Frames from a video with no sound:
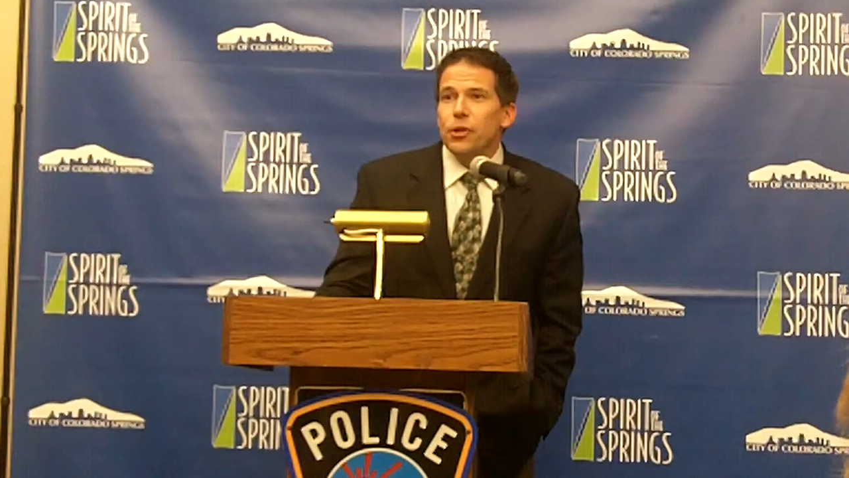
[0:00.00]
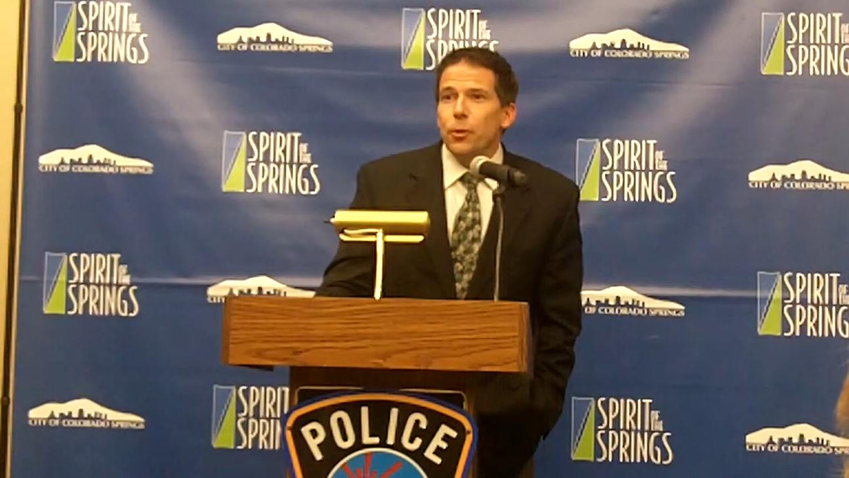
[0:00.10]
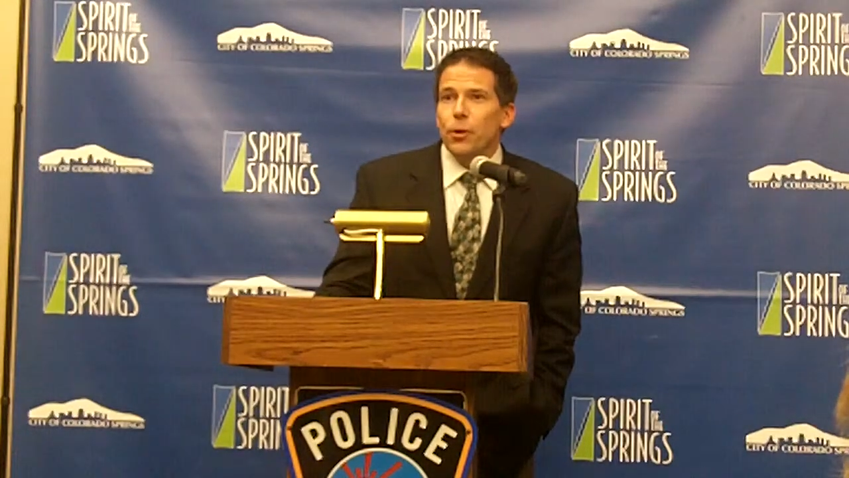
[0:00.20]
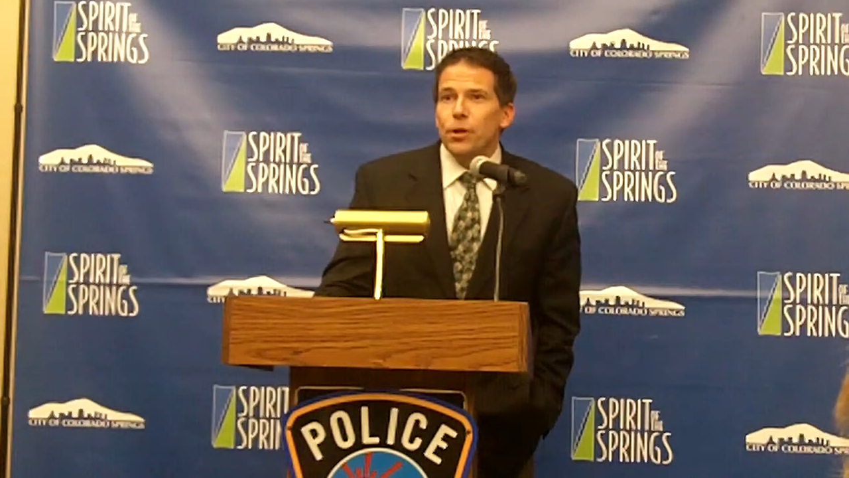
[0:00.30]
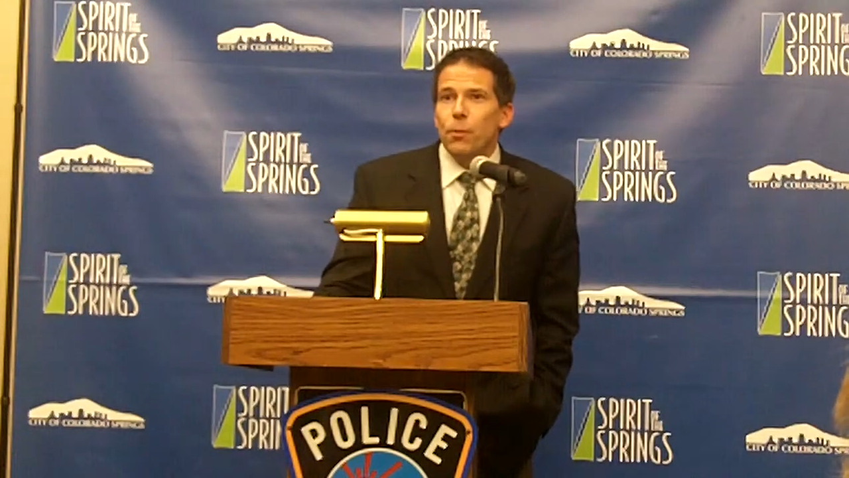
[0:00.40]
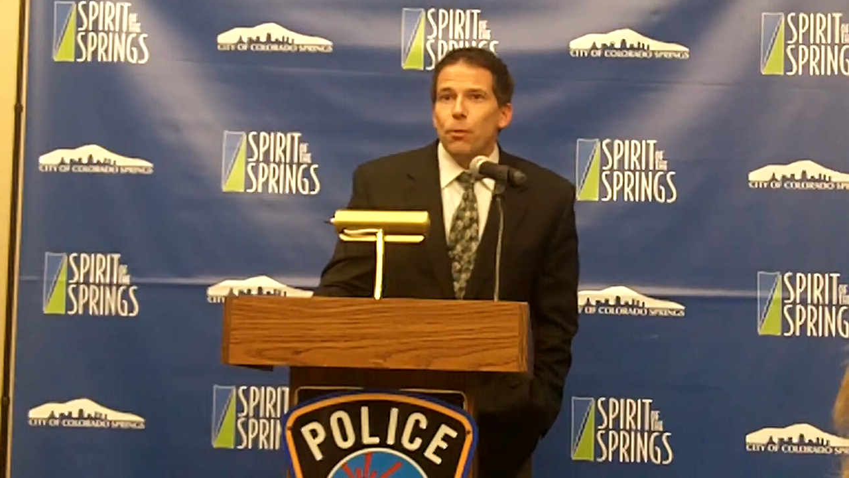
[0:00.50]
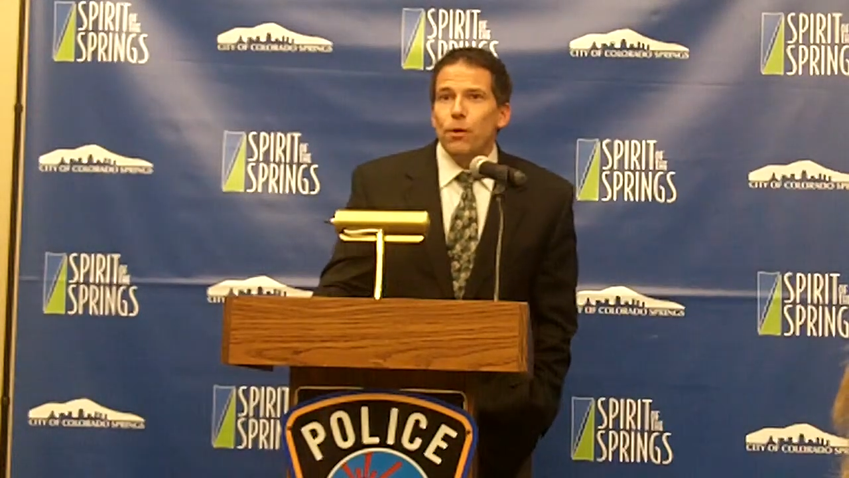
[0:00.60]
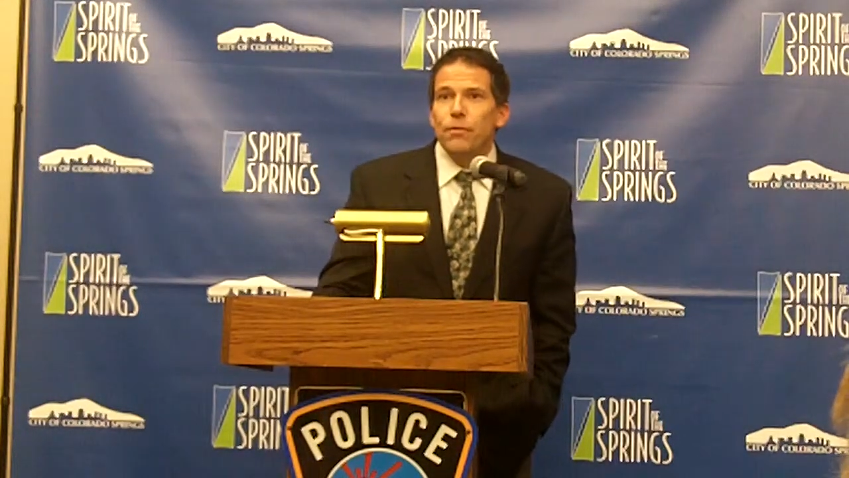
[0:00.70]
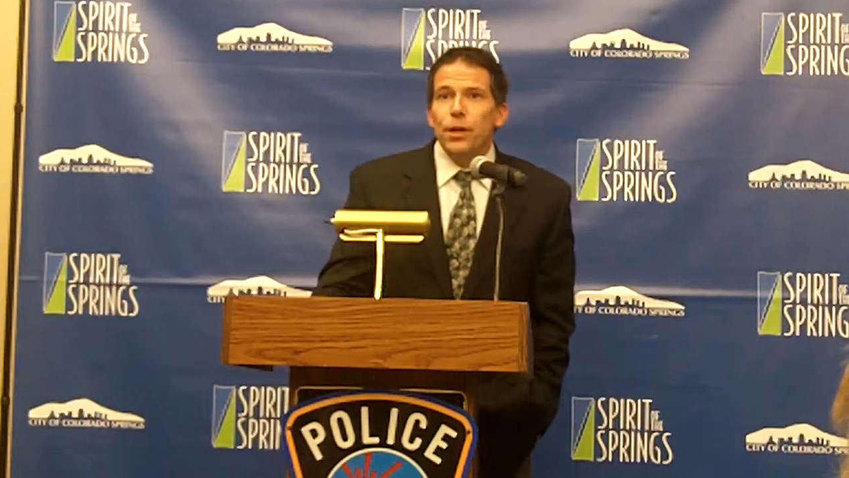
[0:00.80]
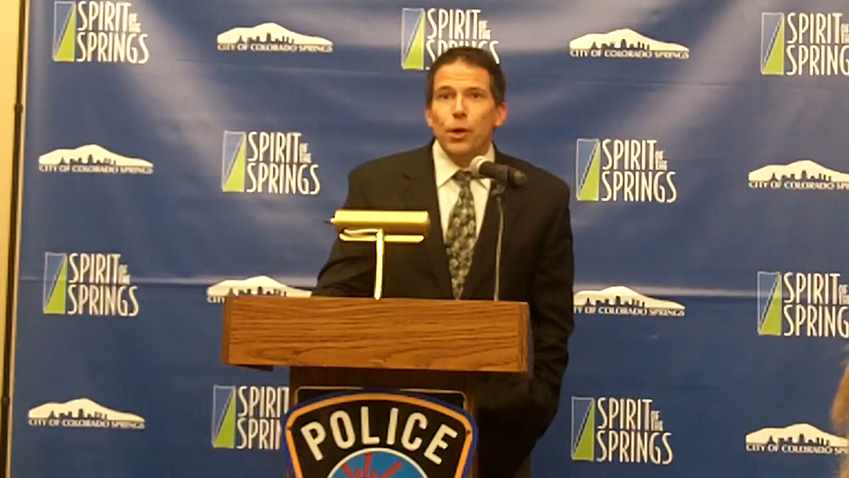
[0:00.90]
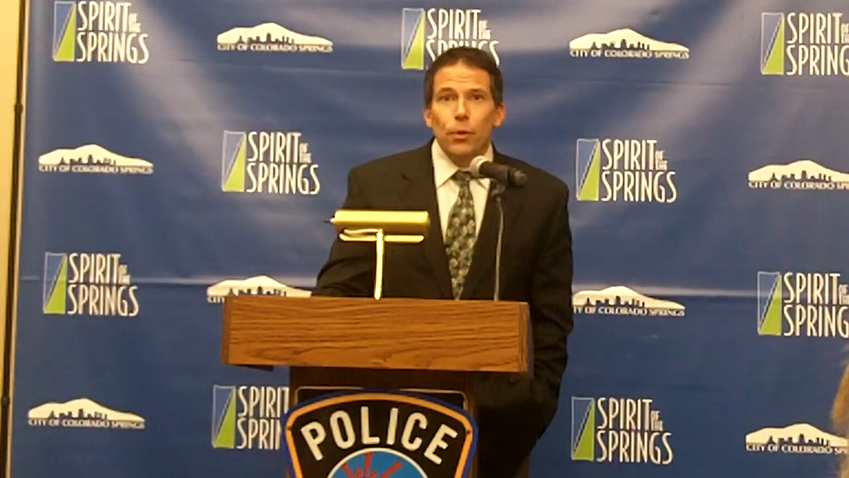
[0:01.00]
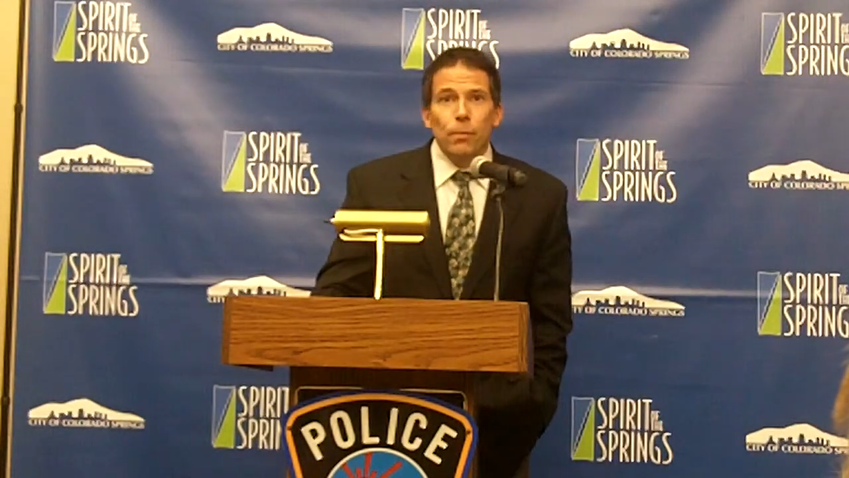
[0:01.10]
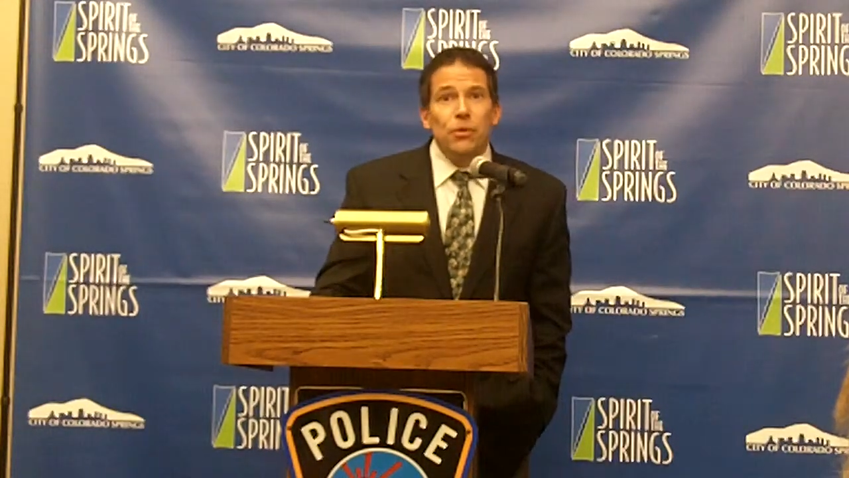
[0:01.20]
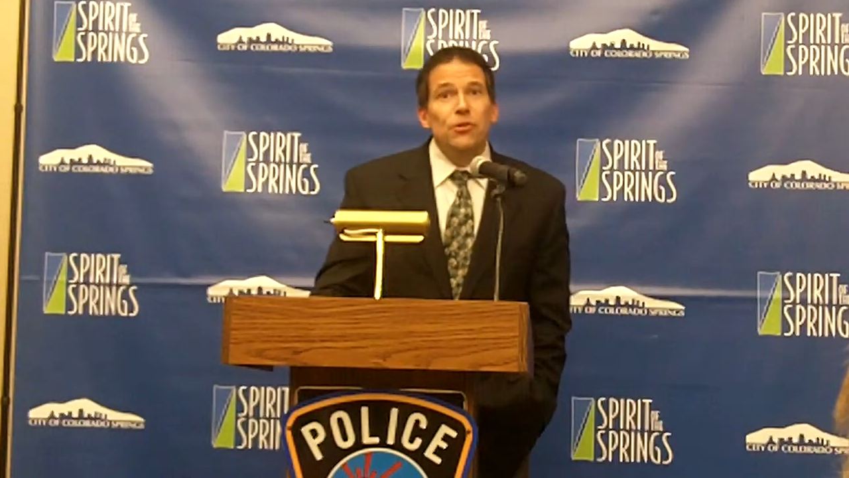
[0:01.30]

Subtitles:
there were a number of interim